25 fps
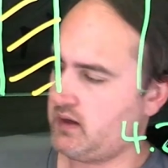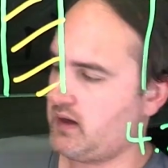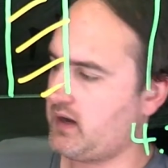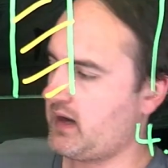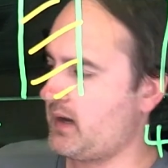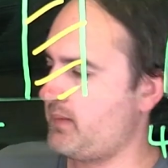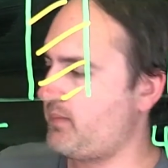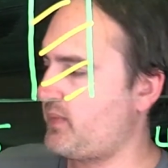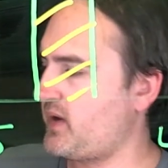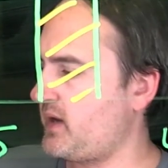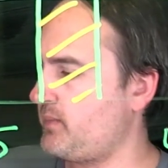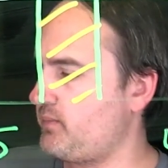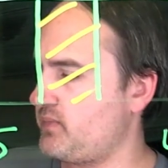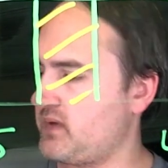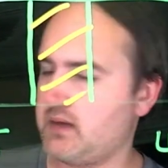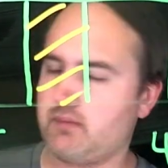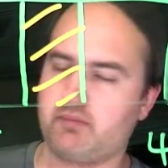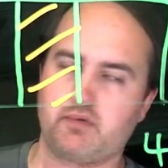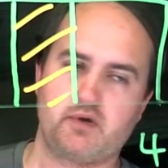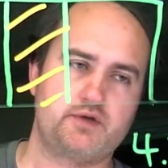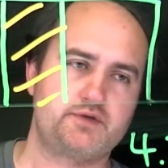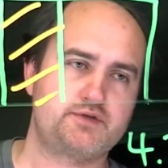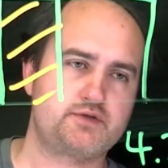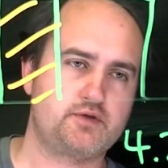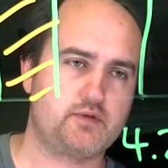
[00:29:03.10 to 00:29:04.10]
I might be
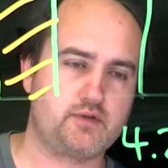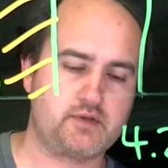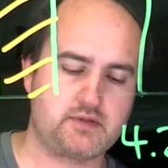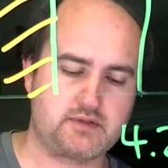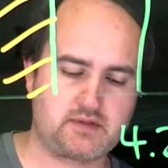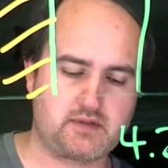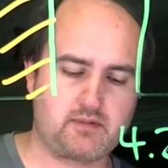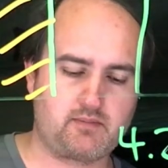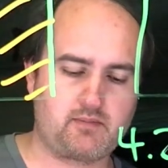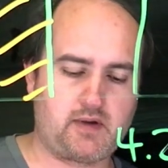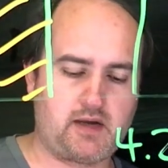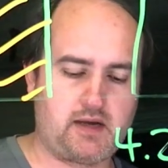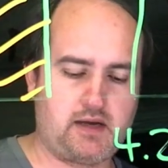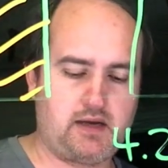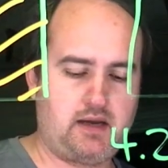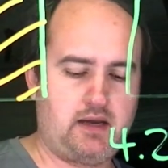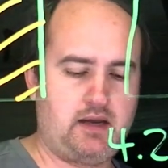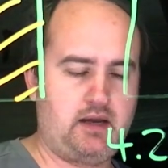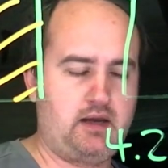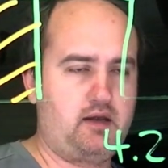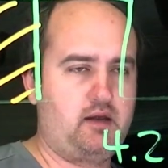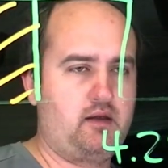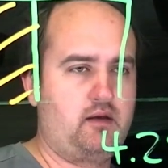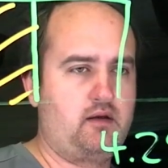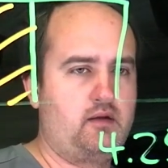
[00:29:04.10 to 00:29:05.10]
able to do this in my
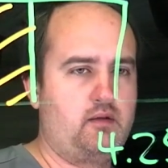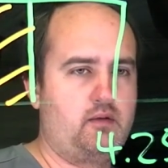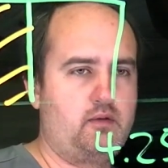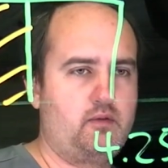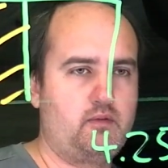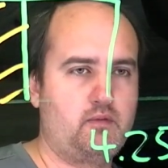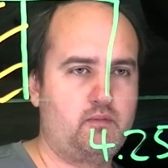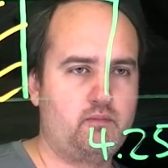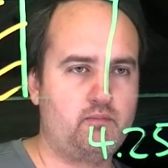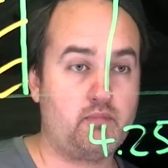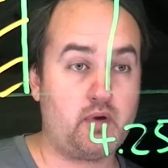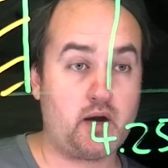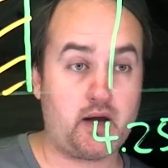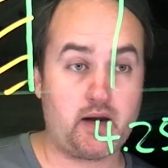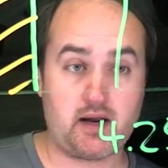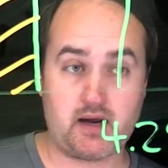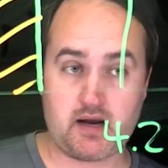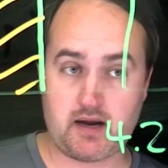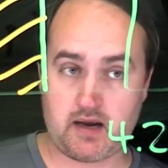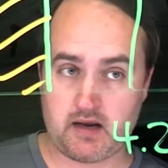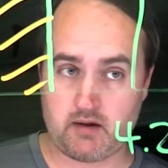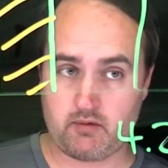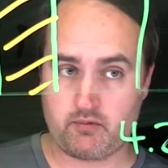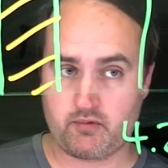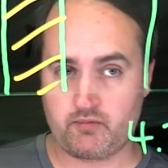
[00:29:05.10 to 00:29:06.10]
head, but
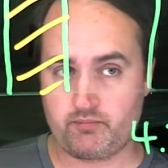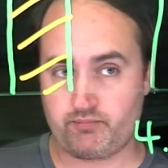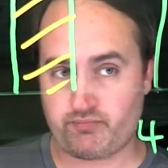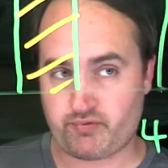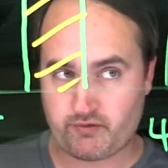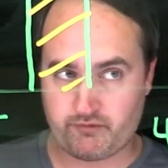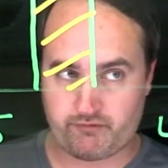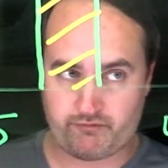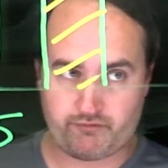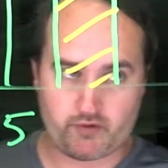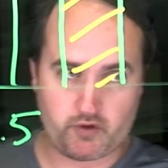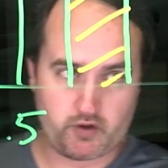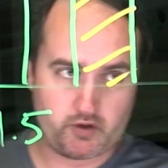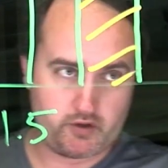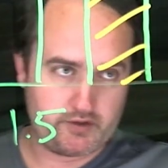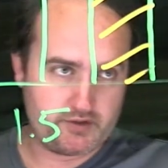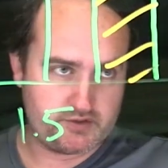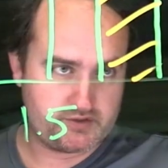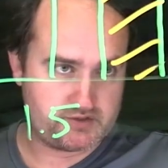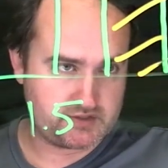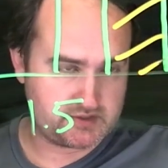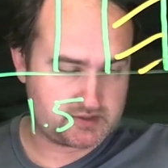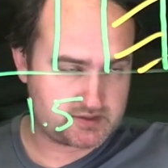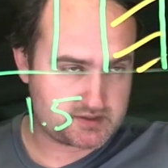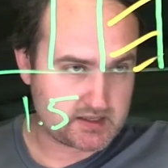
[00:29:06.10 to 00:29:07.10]
I would prefer to
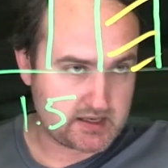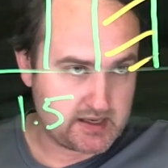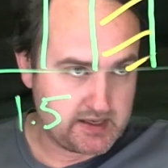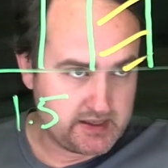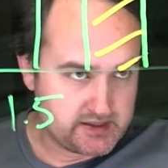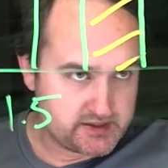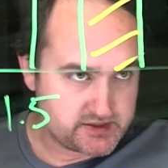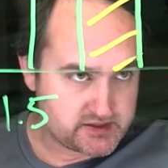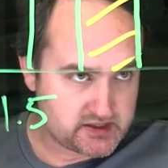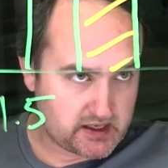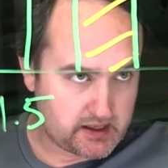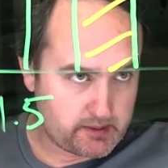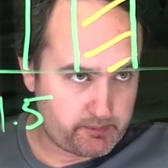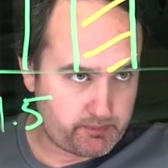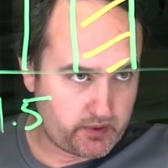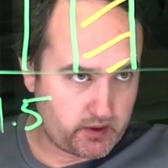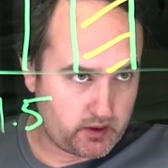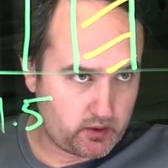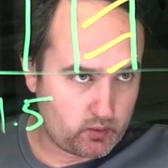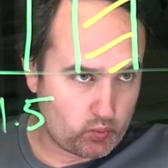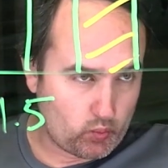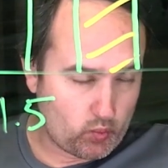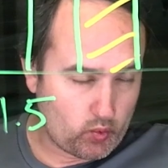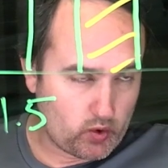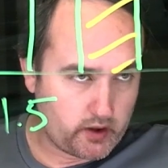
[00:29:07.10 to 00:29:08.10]
just type
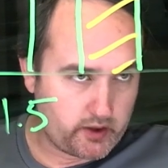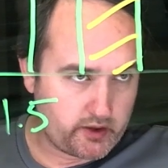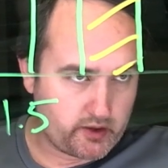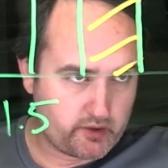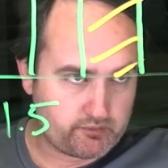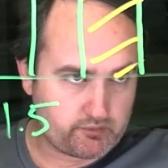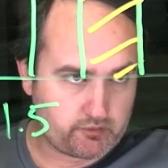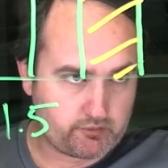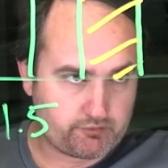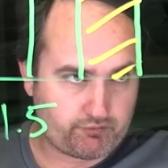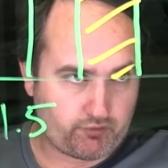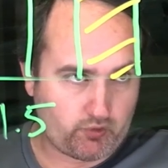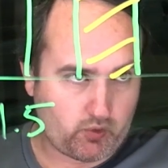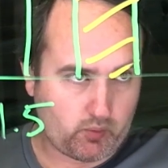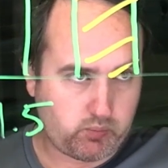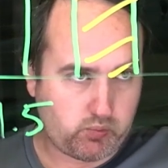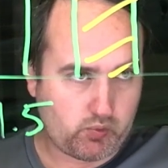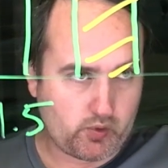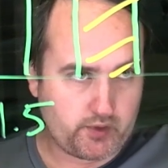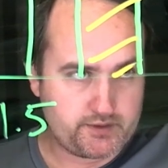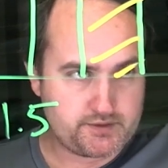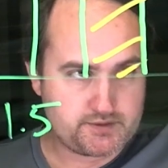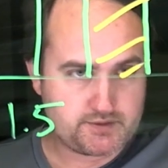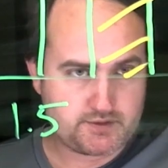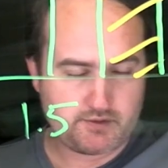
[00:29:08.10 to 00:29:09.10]
in 1 over
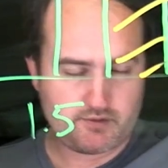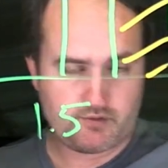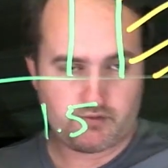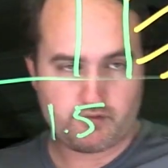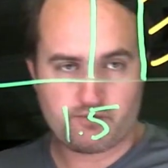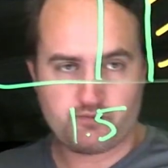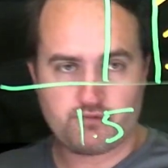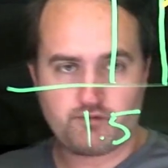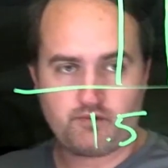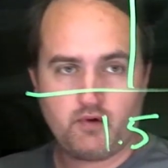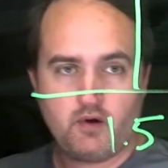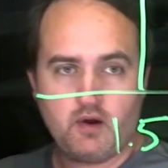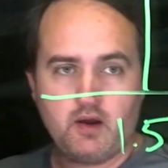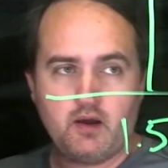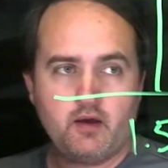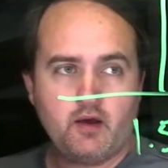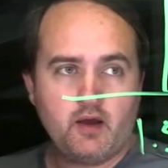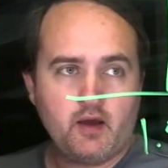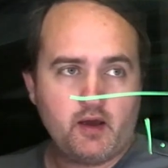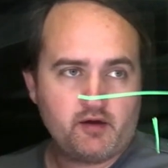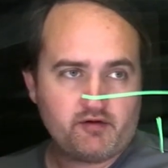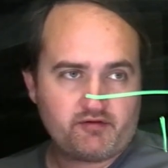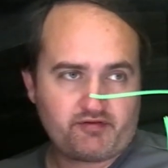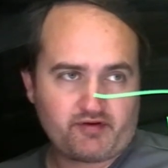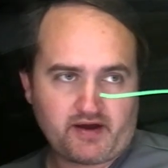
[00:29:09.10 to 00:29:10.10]

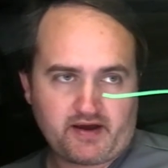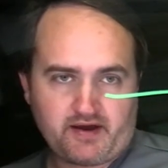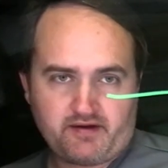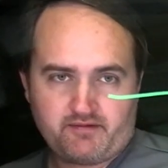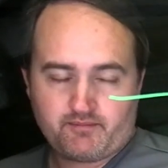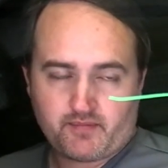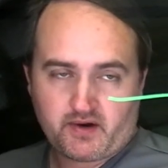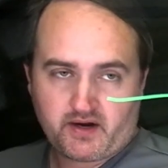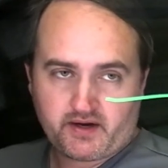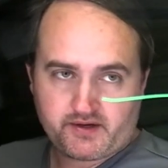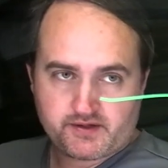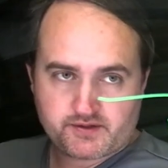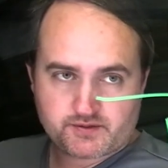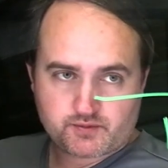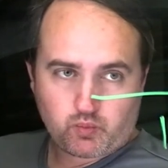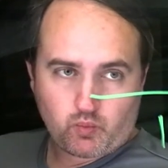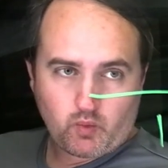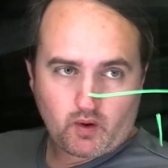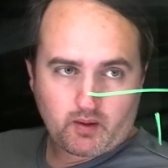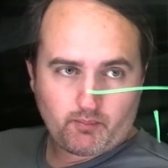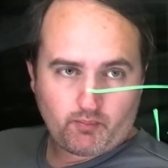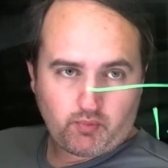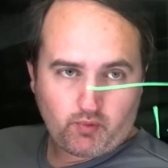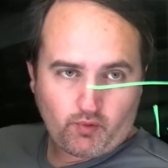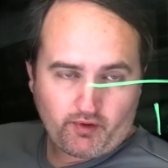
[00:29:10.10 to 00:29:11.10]
4.25 minus
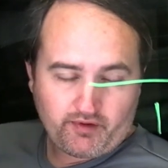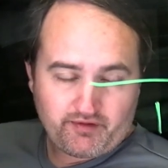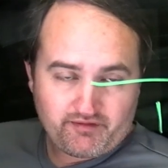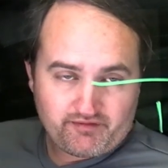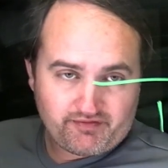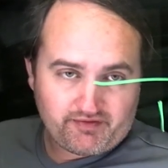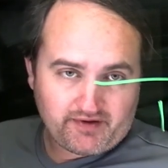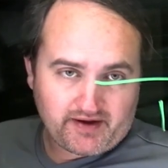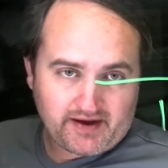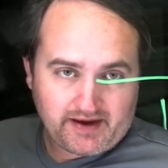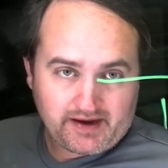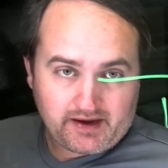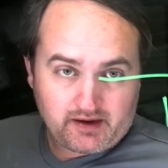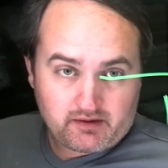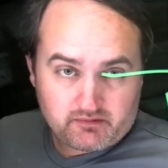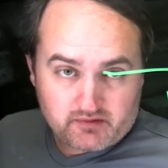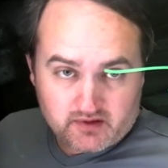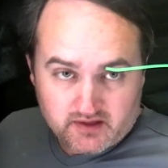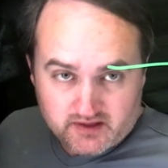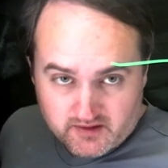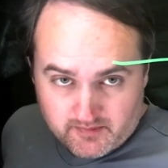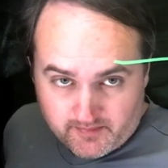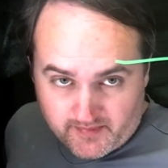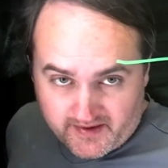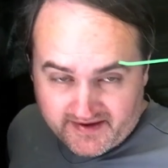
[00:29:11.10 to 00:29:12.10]
1.5
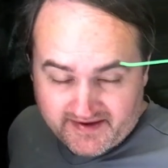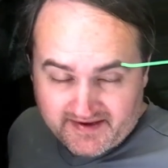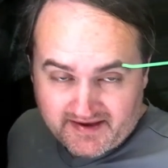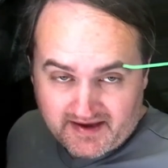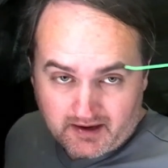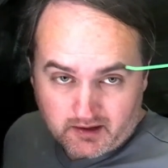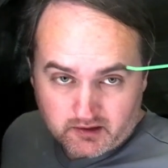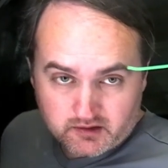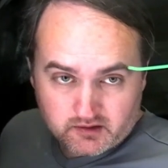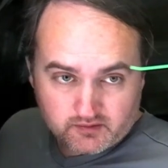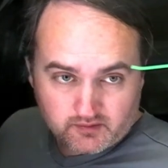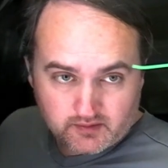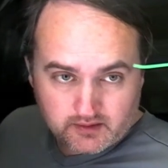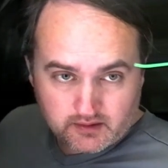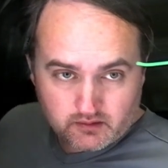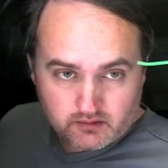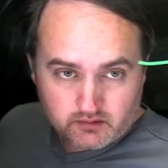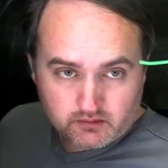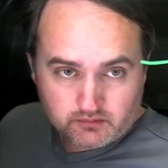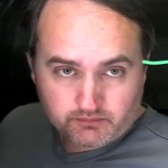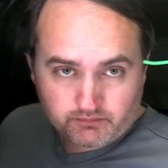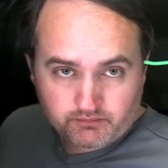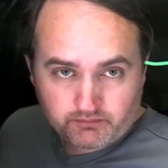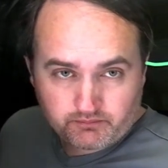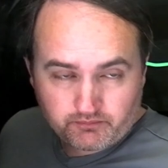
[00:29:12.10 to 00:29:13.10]
into my calculator.